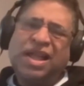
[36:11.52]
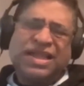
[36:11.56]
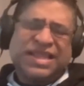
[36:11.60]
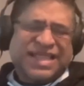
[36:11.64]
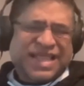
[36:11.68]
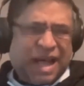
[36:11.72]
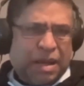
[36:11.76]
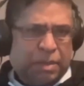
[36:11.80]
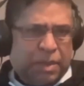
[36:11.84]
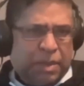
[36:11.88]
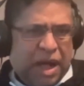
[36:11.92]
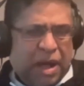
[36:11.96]

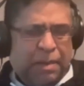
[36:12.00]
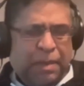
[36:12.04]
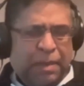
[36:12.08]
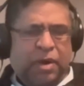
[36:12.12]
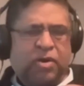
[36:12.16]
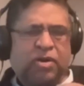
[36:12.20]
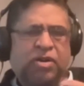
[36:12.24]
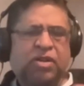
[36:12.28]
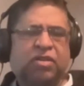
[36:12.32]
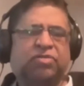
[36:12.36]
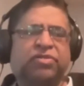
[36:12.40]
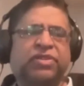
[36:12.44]
some
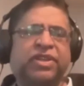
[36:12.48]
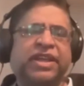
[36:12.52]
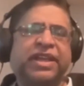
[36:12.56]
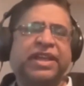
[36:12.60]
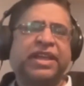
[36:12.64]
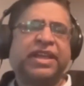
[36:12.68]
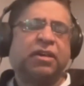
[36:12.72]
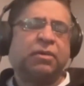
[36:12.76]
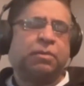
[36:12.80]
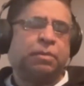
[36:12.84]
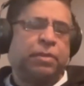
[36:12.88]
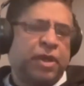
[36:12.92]
amount of
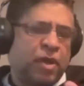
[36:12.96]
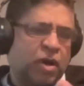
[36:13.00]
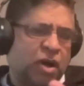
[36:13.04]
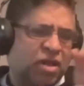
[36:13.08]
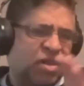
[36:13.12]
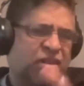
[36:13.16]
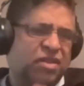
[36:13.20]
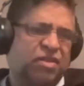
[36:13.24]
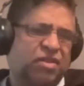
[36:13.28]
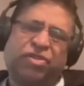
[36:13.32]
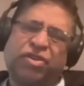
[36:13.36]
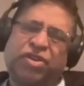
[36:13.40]
thinking
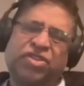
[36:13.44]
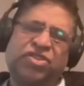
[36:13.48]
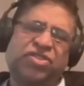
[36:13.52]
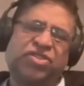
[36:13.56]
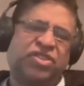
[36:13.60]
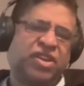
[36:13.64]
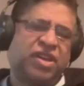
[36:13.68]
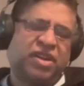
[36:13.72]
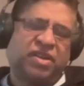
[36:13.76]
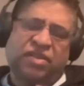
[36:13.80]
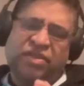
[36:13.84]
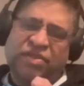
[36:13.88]
beyond the first
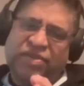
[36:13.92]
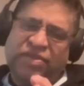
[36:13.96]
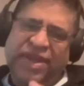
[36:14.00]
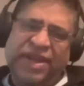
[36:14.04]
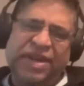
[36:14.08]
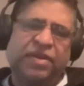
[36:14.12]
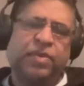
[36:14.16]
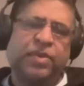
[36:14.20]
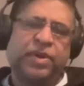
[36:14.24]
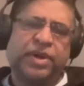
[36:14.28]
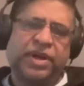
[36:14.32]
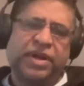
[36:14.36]
year is
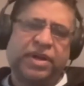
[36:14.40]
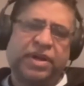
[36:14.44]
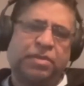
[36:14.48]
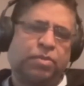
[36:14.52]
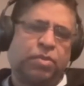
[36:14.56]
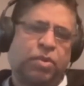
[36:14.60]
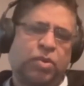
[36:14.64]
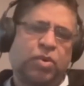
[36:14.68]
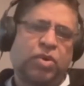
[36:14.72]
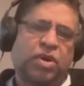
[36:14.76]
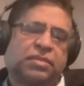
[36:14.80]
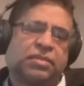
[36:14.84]
very, very
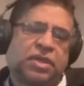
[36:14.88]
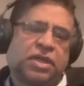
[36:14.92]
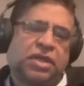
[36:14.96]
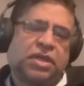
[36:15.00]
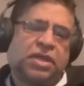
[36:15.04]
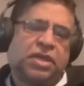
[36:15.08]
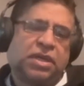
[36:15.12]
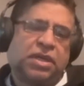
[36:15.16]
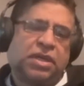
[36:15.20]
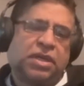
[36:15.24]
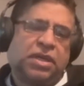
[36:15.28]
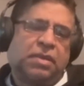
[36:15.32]
important.
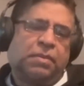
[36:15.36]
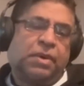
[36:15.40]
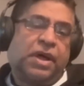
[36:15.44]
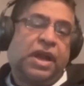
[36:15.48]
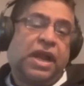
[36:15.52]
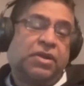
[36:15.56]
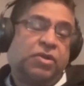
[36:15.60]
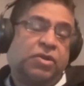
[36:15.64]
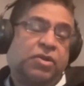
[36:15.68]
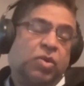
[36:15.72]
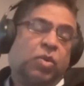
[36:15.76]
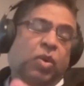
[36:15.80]
But
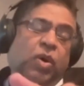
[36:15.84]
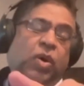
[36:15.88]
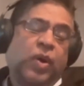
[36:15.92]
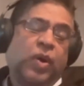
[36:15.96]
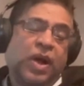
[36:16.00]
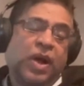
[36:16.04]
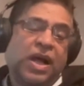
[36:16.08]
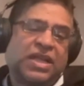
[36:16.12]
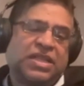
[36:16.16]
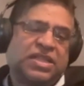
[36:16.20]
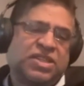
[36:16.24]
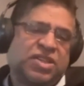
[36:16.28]
I do want to
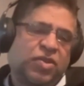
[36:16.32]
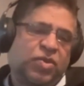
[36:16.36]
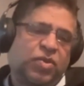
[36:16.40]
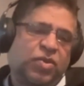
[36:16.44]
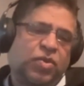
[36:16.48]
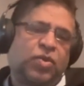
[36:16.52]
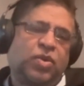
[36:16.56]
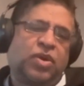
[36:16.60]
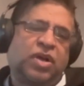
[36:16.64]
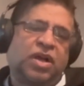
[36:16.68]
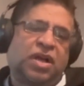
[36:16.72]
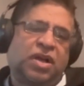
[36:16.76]
ask
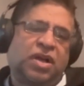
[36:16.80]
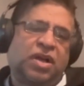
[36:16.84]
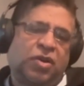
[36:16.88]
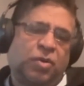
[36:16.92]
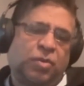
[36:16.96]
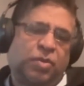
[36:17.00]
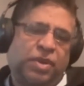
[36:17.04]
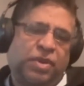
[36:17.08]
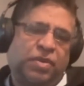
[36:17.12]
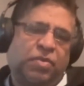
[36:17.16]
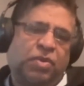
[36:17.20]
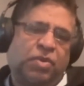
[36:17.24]
you,
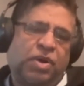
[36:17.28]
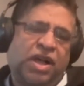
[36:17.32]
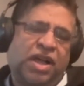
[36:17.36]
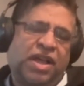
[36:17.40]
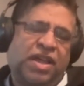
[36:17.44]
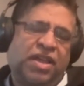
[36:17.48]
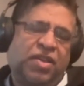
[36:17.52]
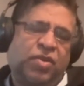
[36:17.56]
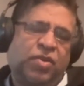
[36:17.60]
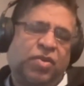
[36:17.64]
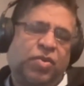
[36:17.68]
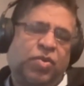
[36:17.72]
Gopi, why
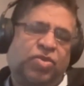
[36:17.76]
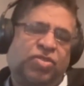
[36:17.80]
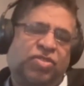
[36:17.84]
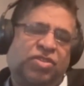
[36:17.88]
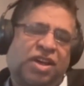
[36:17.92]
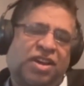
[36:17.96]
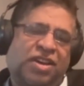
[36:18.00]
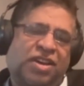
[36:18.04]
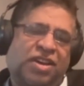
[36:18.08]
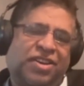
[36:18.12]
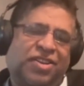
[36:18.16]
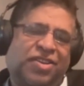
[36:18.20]
you
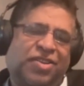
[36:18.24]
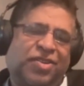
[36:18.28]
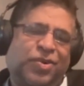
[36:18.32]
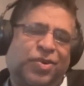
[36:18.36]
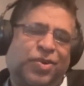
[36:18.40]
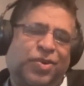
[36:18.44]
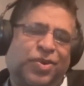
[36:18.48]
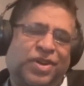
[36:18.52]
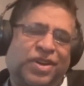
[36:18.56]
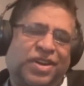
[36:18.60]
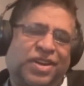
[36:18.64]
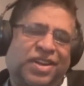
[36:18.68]
started your
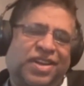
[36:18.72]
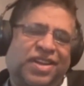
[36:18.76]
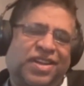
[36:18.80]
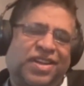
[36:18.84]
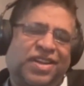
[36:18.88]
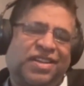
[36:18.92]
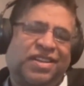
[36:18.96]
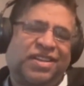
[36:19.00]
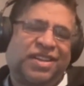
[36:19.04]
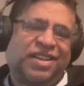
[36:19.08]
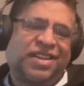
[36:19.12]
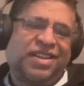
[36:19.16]
own,
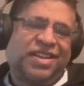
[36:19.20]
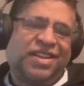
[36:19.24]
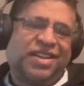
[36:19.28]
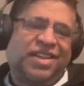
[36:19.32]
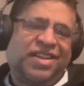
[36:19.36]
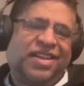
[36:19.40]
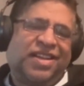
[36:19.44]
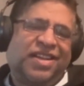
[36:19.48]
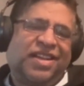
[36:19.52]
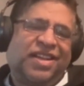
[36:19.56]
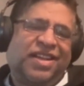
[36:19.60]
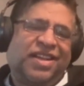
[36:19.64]

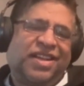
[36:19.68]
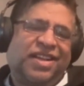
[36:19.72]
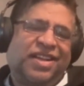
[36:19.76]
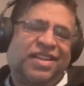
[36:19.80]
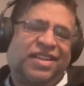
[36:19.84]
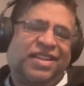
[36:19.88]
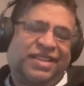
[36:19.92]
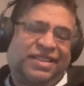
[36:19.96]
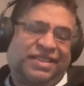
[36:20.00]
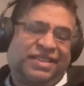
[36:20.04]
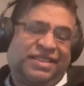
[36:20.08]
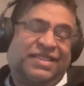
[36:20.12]

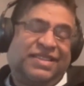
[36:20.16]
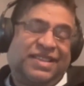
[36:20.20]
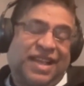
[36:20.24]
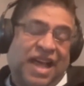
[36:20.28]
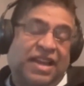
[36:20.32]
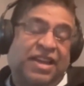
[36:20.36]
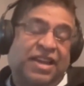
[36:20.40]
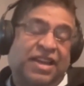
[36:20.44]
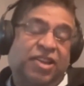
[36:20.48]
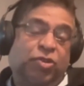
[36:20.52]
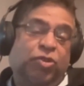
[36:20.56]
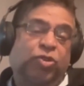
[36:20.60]
this is
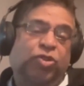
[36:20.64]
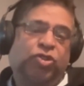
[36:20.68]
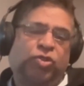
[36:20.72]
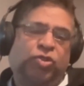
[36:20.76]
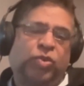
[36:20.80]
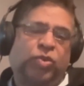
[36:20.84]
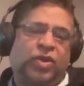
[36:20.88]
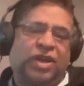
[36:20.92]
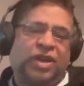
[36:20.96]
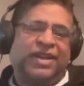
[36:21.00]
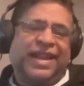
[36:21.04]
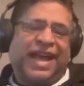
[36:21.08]

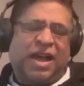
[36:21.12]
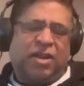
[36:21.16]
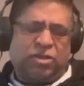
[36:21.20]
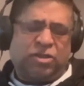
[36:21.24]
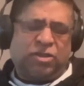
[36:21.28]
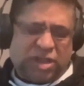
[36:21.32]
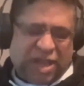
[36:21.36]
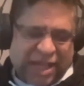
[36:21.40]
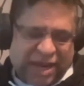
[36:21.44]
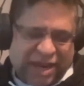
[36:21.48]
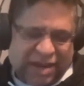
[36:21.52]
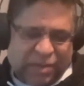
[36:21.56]
unusual. Now
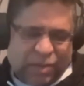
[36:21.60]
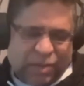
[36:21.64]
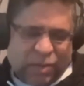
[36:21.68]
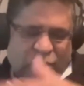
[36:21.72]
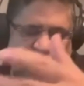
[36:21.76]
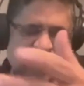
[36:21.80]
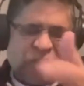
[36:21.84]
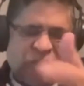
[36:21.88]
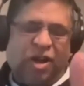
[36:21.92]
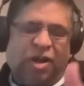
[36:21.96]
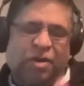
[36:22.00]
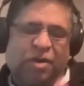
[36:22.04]
it's getting
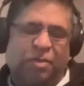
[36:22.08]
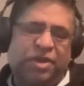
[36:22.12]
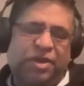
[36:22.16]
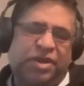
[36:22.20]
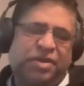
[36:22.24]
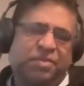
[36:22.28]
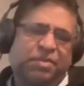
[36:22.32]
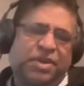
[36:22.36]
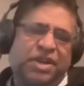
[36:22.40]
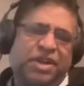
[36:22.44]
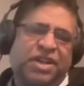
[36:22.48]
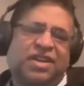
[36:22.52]
more
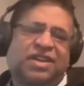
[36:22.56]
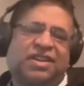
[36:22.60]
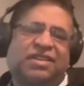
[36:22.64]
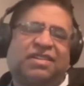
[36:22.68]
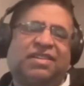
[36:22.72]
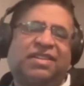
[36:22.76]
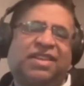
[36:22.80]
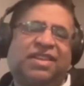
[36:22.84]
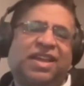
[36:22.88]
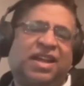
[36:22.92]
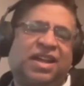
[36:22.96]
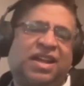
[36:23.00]
common, but
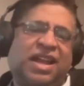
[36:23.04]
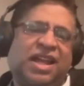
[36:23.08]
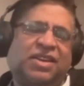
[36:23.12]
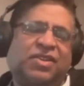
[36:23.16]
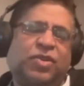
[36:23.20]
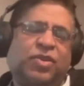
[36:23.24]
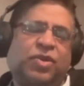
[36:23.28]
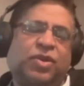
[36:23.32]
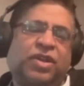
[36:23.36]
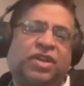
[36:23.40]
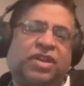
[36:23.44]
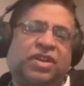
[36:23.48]
I'd like
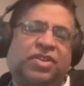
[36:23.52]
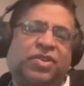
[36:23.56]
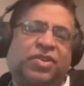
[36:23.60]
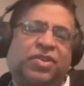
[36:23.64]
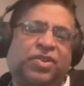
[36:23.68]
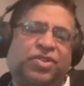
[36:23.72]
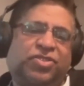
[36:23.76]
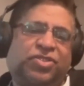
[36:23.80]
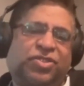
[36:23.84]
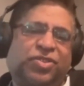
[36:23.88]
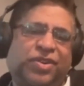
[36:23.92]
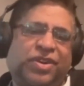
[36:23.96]
to hear
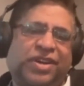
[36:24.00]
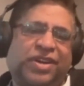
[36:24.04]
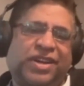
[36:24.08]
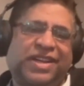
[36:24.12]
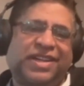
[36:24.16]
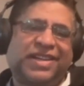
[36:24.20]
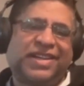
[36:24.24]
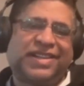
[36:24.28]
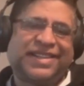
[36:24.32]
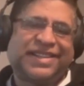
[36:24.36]
your story.